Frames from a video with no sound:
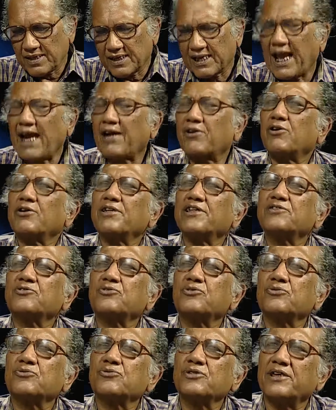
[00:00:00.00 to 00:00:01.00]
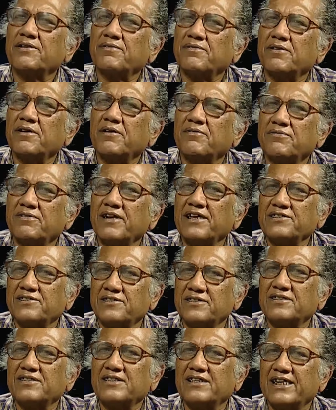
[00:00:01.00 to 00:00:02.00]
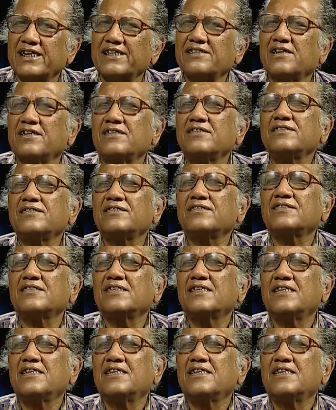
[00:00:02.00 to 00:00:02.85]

According to the French letters,